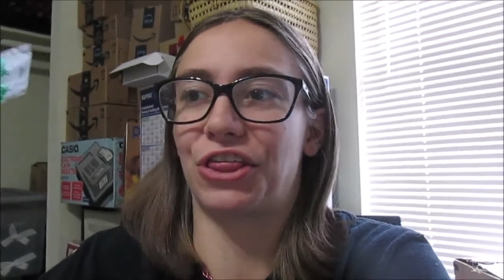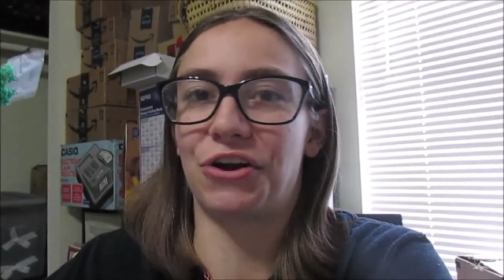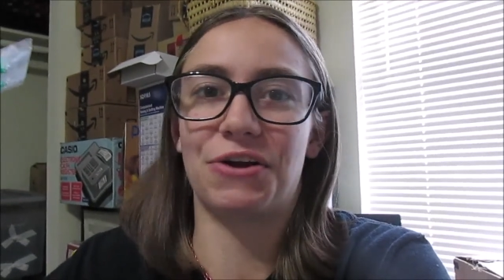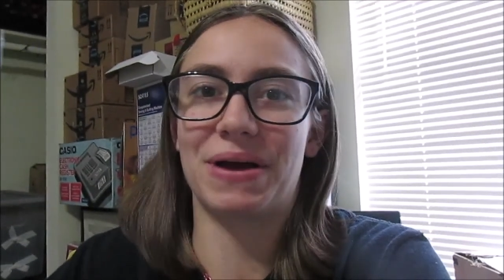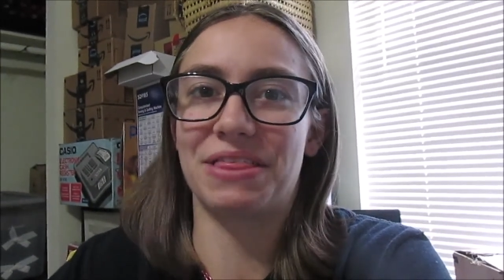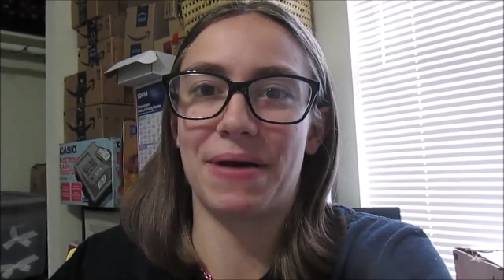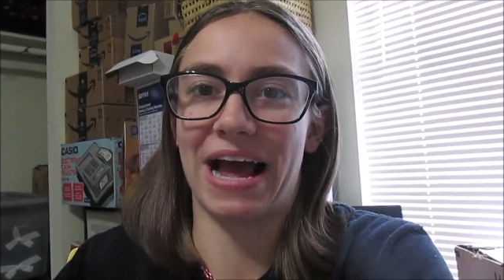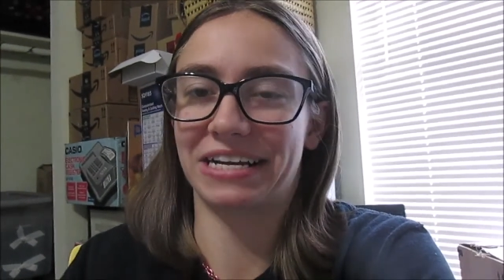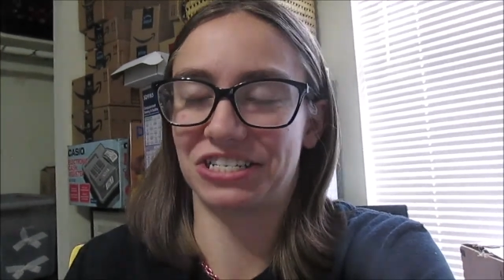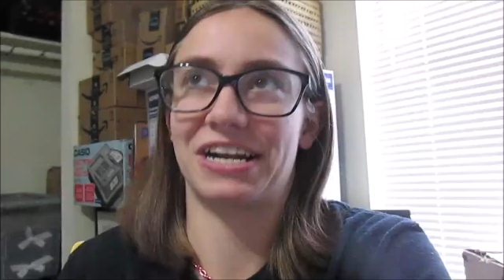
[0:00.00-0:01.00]
throw away the
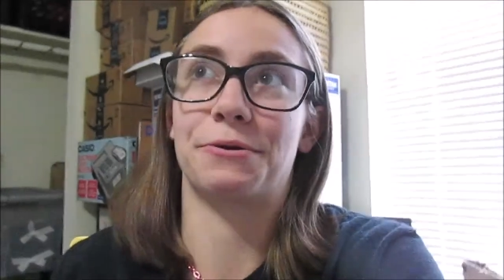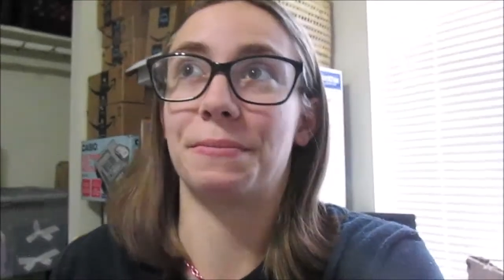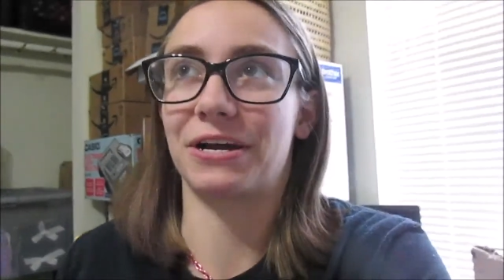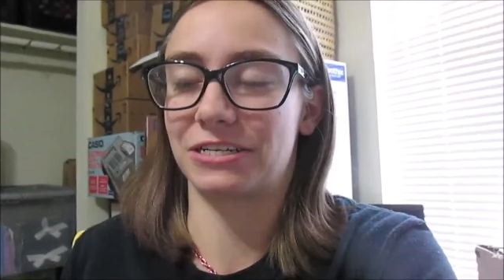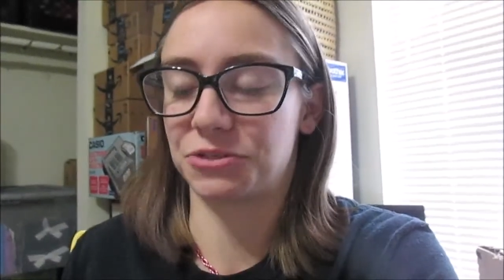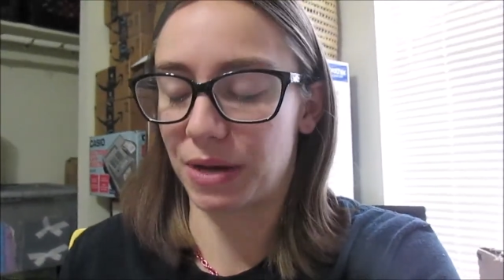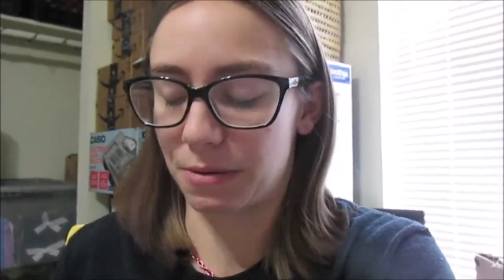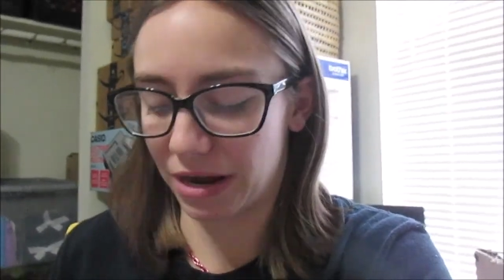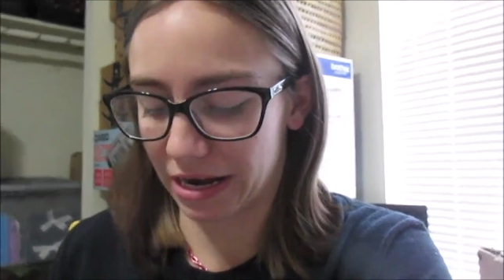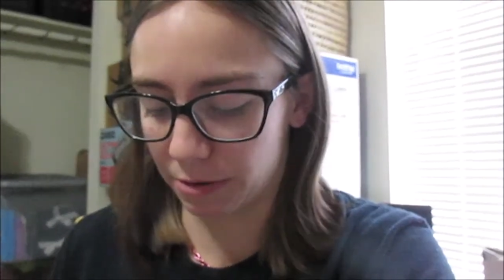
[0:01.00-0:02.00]
package anyway. I'm not gonna
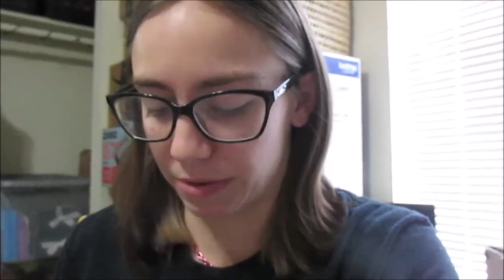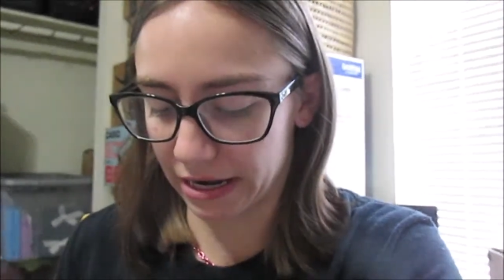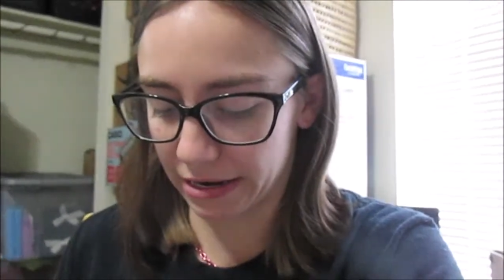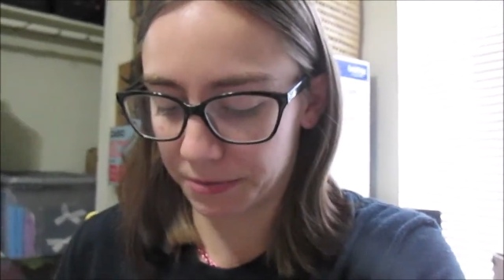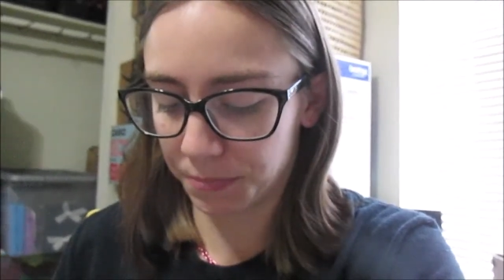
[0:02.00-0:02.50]
spend money, but